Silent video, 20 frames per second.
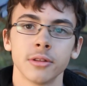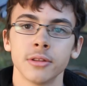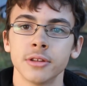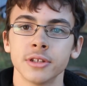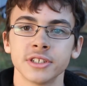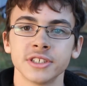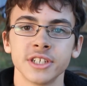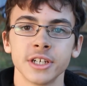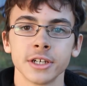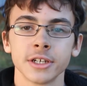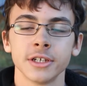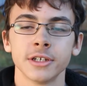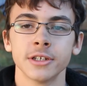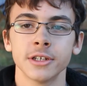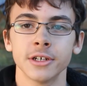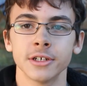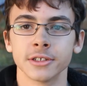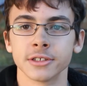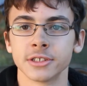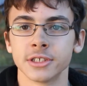The second
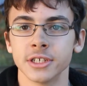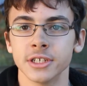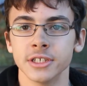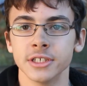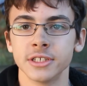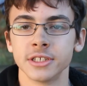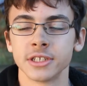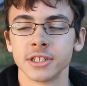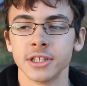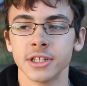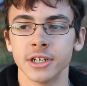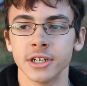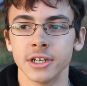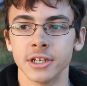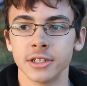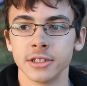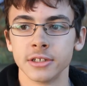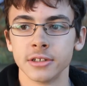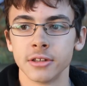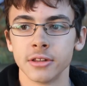law states
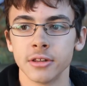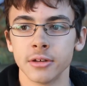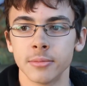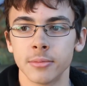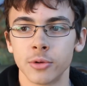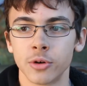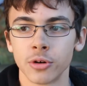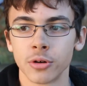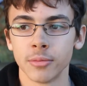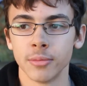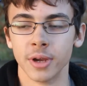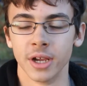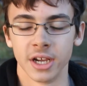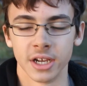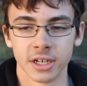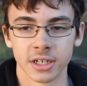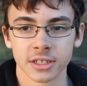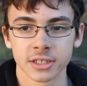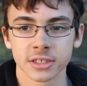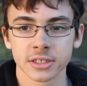that the more
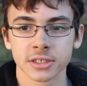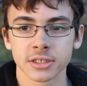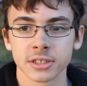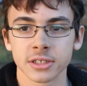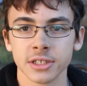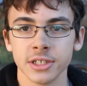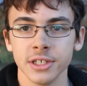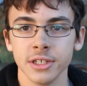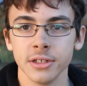mass